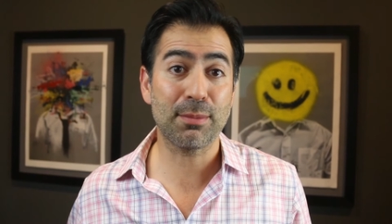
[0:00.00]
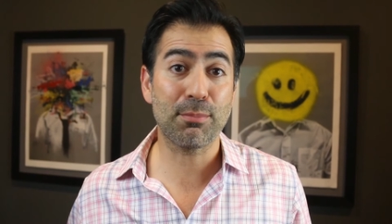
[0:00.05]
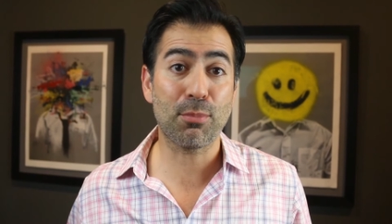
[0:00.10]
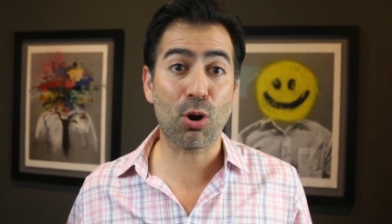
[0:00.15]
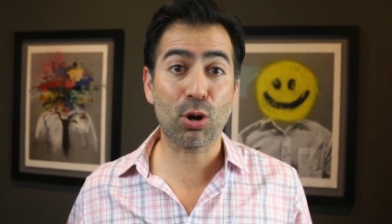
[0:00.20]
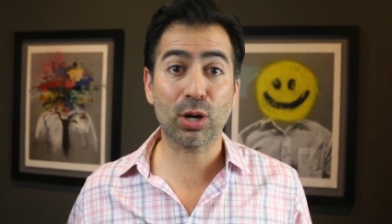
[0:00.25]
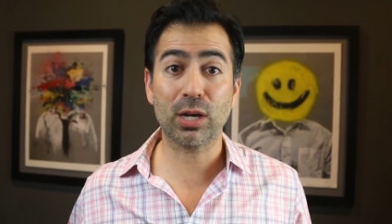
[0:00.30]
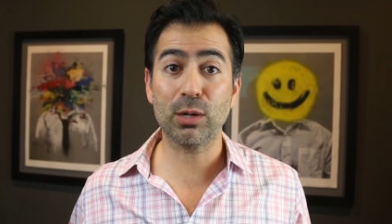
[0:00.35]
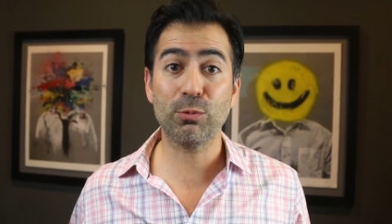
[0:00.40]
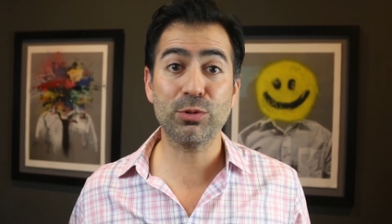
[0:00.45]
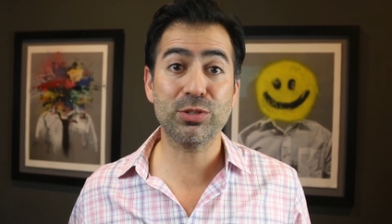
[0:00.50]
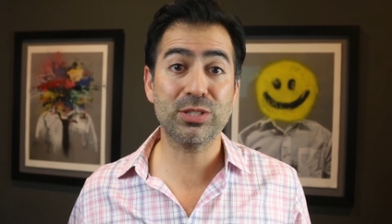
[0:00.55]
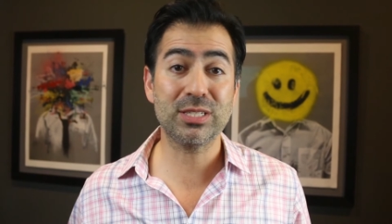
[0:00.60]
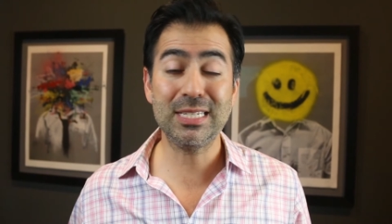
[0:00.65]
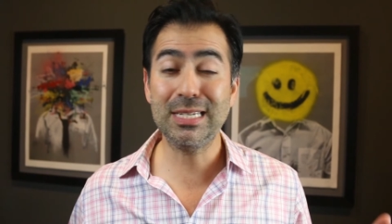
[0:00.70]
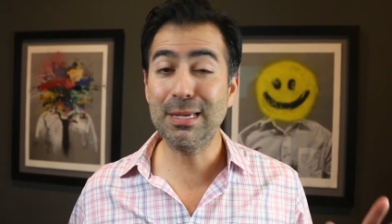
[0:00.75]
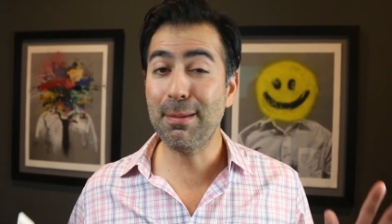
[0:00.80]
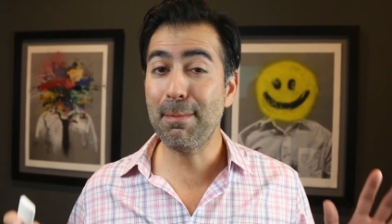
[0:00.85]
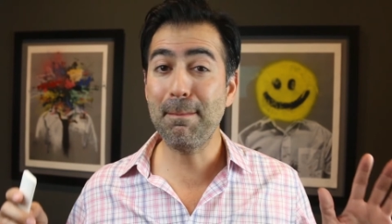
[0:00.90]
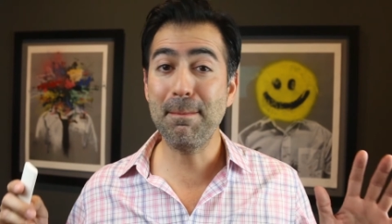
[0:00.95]
market will
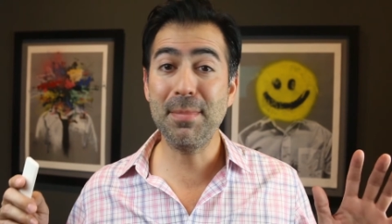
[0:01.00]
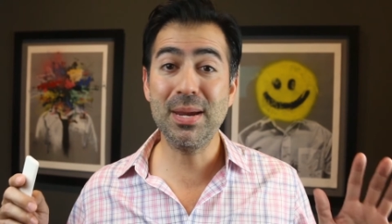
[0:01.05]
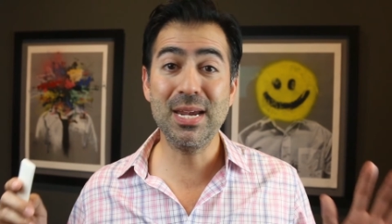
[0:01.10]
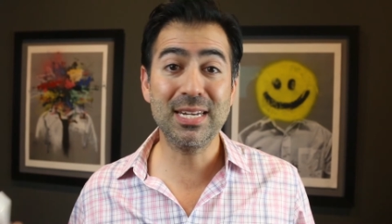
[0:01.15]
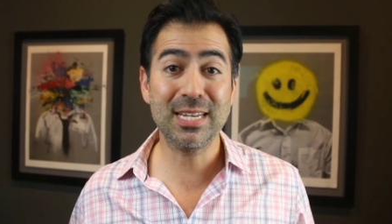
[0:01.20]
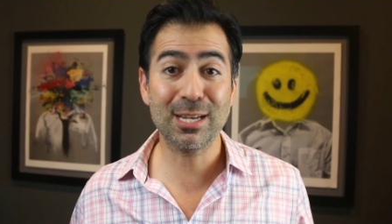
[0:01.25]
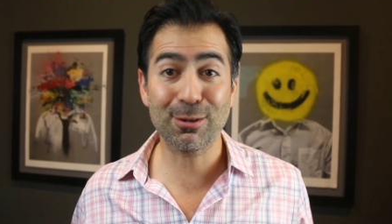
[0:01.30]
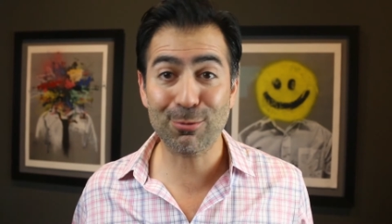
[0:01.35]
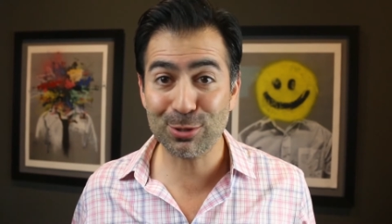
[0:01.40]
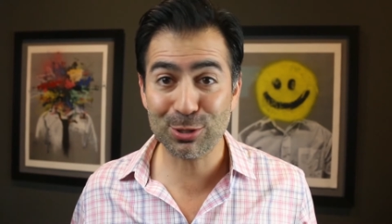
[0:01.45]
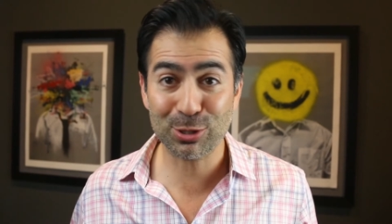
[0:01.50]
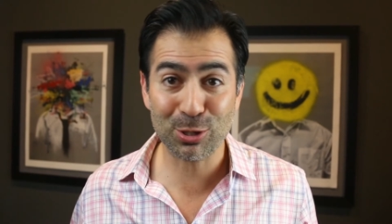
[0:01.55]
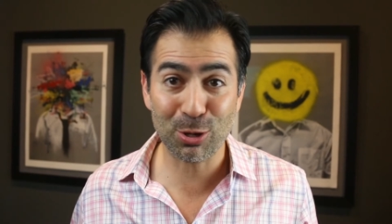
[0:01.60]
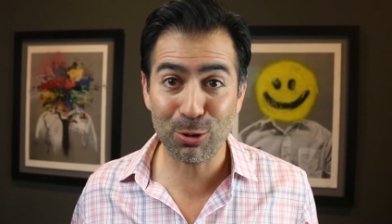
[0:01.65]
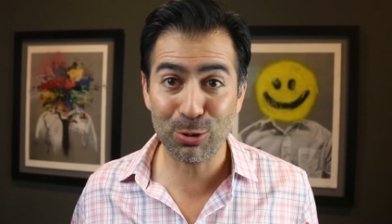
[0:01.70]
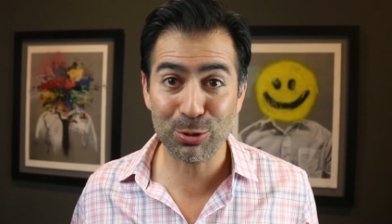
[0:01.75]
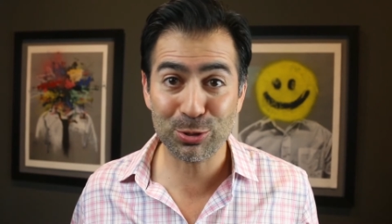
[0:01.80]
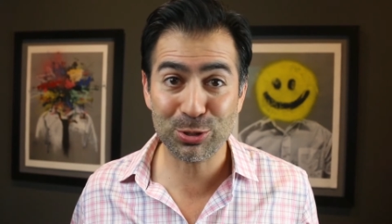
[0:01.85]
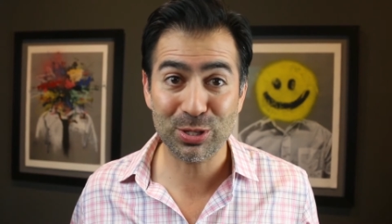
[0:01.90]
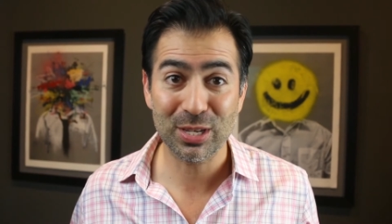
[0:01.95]
see immediate
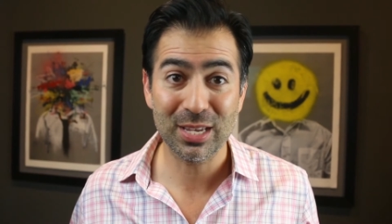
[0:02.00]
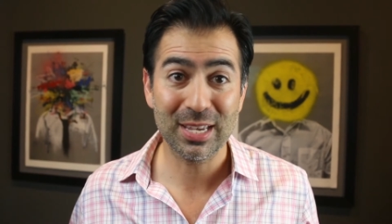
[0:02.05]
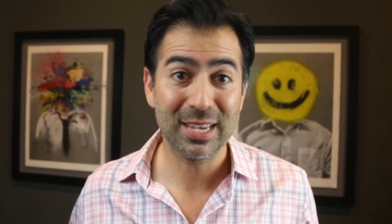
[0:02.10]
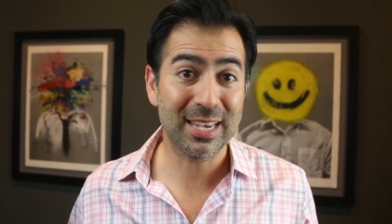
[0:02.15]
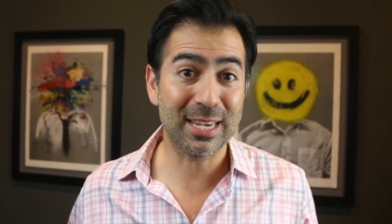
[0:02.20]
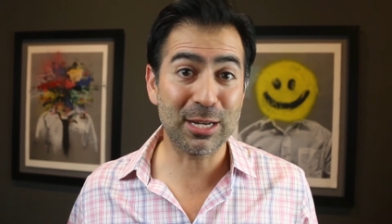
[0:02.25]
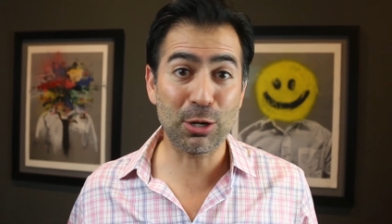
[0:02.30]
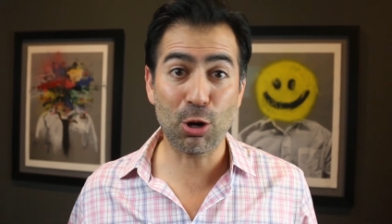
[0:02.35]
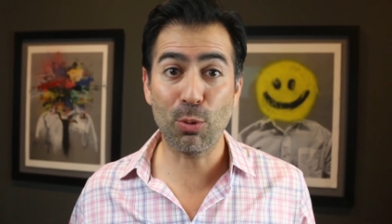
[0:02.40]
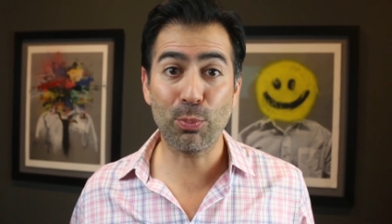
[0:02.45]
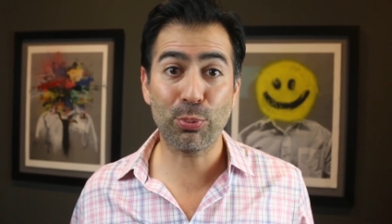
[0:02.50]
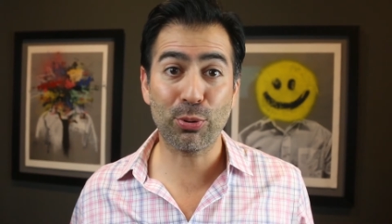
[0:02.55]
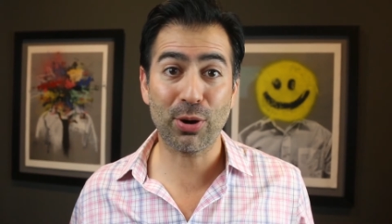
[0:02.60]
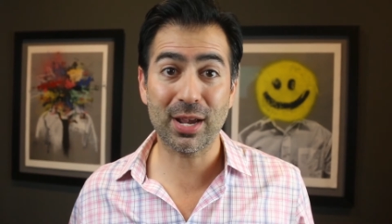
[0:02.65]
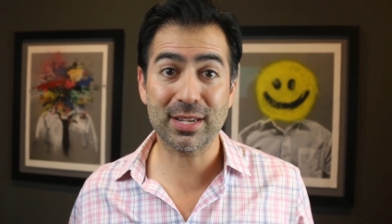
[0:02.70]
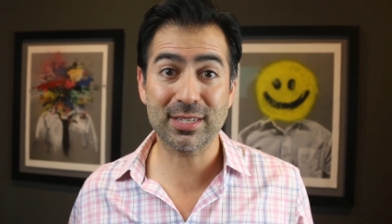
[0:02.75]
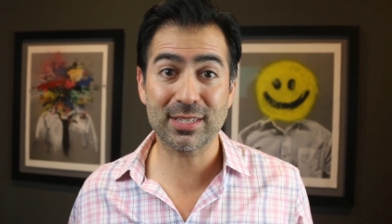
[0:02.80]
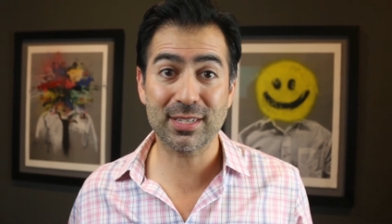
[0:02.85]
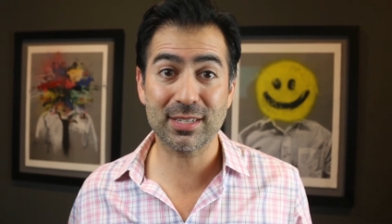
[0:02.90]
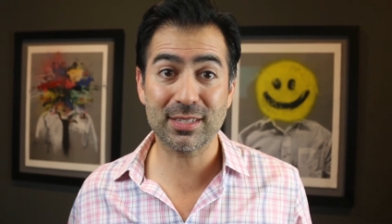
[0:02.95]
results in home
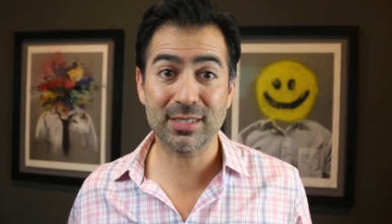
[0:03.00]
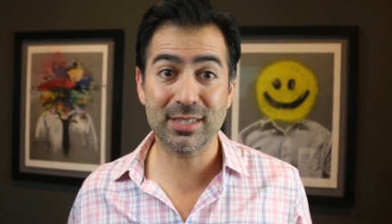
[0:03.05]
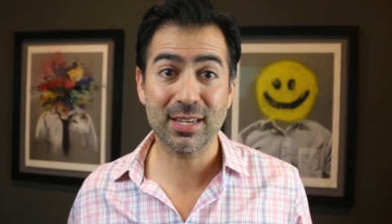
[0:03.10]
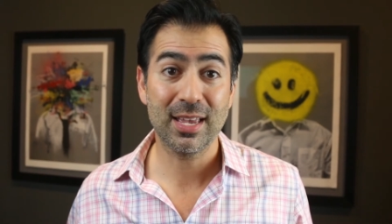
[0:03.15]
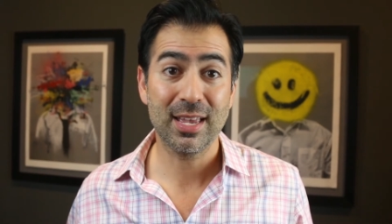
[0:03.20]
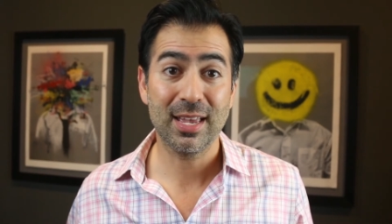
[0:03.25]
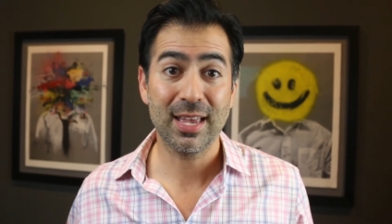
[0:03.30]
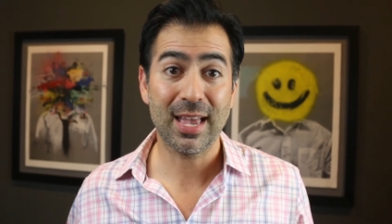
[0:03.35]
prices,